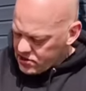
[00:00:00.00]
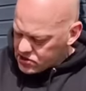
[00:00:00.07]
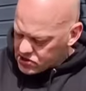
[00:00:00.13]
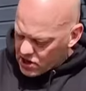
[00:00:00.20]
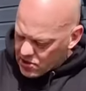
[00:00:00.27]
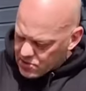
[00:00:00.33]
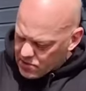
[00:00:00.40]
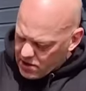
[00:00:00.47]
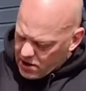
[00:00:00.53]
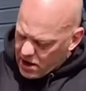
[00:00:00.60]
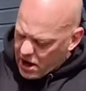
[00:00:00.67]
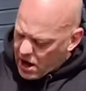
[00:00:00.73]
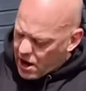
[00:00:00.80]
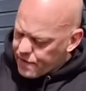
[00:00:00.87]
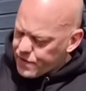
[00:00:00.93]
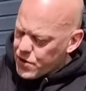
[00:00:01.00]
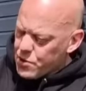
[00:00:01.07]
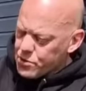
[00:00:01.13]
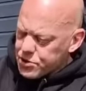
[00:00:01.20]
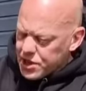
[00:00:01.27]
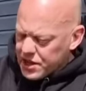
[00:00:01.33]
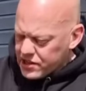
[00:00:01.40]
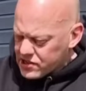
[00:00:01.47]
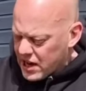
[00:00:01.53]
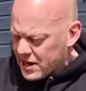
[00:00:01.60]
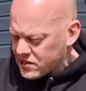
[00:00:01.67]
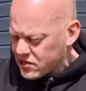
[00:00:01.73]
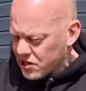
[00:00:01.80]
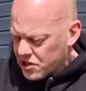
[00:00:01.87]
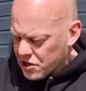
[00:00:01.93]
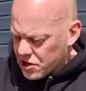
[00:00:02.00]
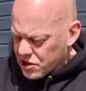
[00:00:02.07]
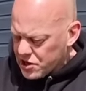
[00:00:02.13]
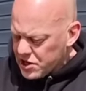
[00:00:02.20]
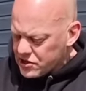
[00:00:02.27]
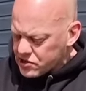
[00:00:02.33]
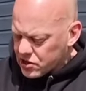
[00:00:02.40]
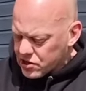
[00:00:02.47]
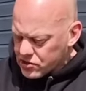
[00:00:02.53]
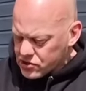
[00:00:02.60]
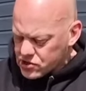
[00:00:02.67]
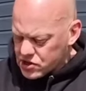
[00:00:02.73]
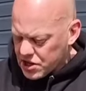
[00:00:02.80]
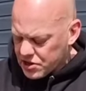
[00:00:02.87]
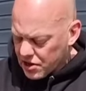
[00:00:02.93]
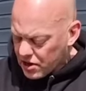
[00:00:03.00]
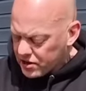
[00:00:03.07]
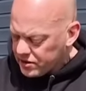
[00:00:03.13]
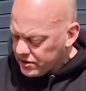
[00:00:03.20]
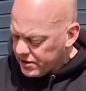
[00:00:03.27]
So a few things actually that you need to consider